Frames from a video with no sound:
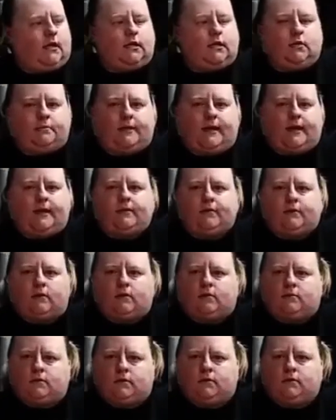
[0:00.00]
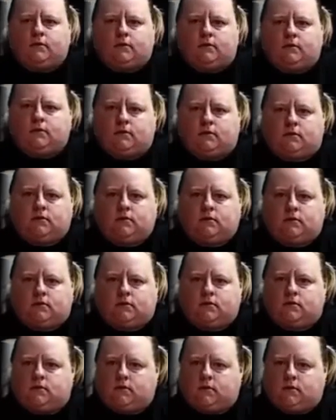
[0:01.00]
in your bathroom?
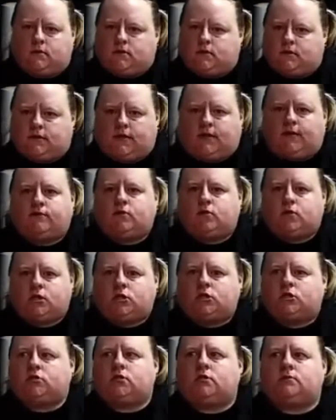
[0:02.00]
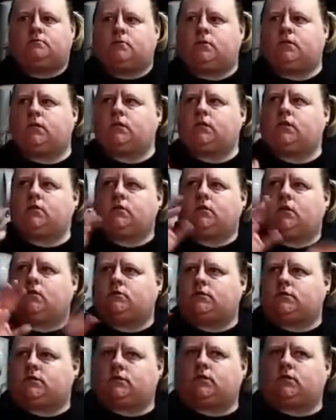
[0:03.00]
Now, of course, you can put, you know,